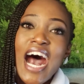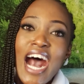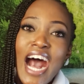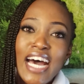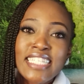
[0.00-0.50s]

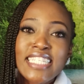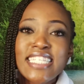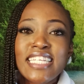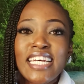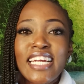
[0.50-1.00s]
and
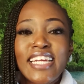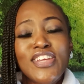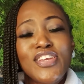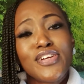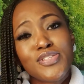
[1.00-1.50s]

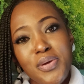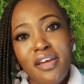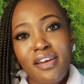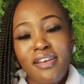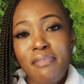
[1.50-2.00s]
you're
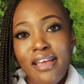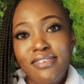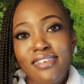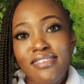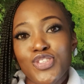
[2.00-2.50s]
doing an
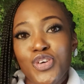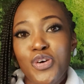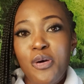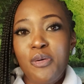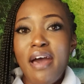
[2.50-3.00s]
amazing
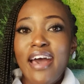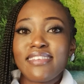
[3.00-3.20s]
job,